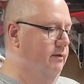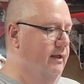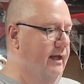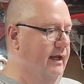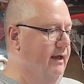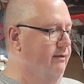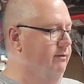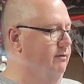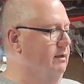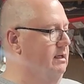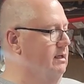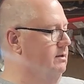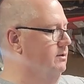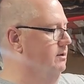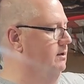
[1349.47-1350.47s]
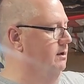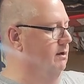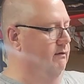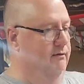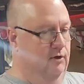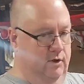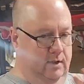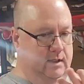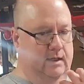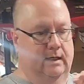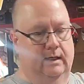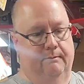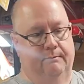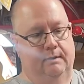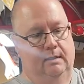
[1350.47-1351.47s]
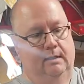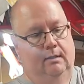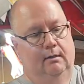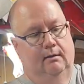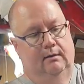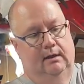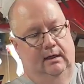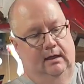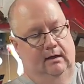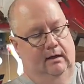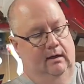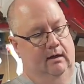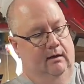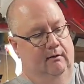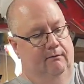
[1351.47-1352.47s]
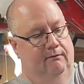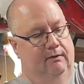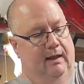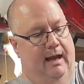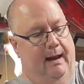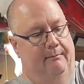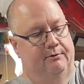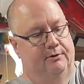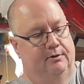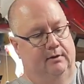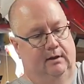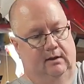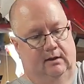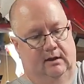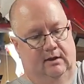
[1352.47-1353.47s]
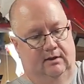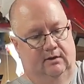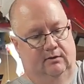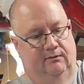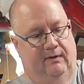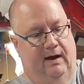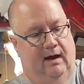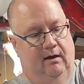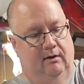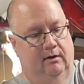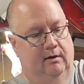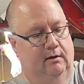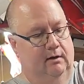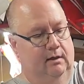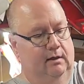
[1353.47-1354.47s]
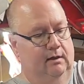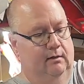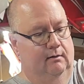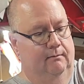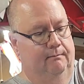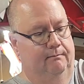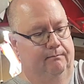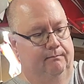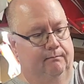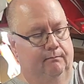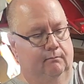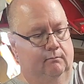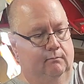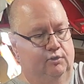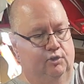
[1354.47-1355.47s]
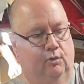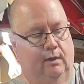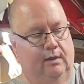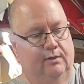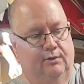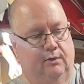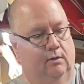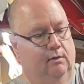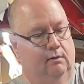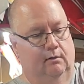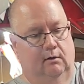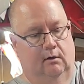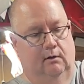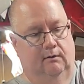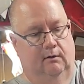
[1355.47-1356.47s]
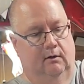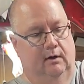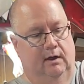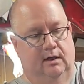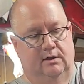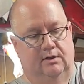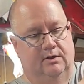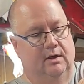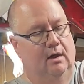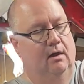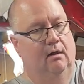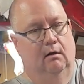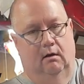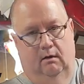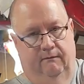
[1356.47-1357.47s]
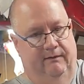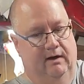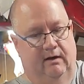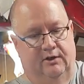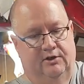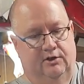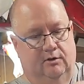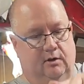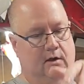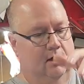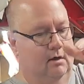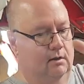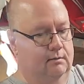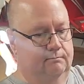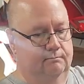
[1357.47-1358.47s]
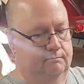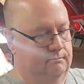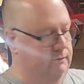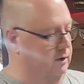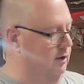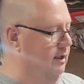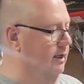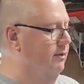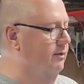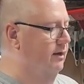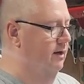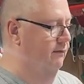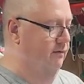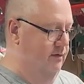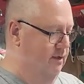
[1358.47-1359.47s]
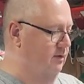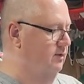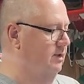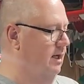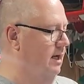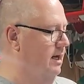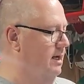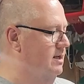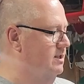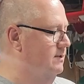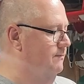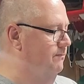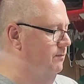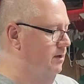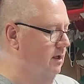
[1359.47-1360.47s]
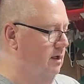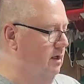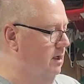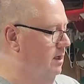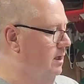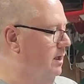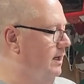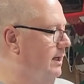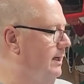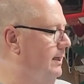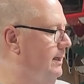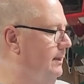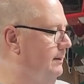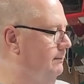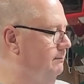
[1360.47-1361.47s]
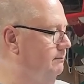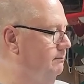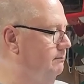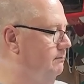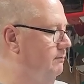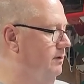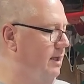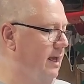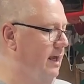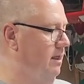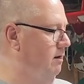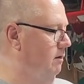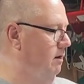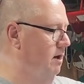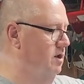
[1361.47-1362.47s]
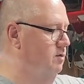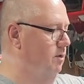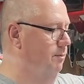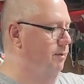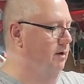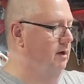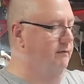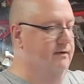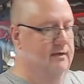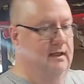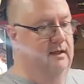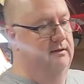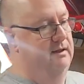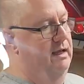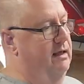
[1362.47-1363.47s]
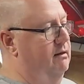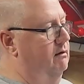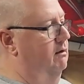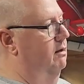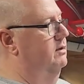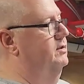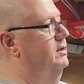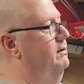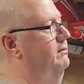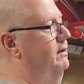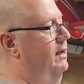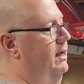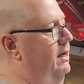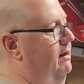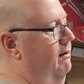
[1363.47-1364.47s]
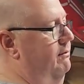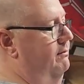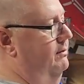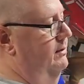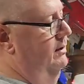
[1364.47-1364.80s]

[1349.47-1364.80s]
that the uh, hooking up the uh, flaps, the, these Fowler uh, joints or, or, or hinges are very strong. They're in there for this size. Um, the ailerons were perfect, and the ailerons even have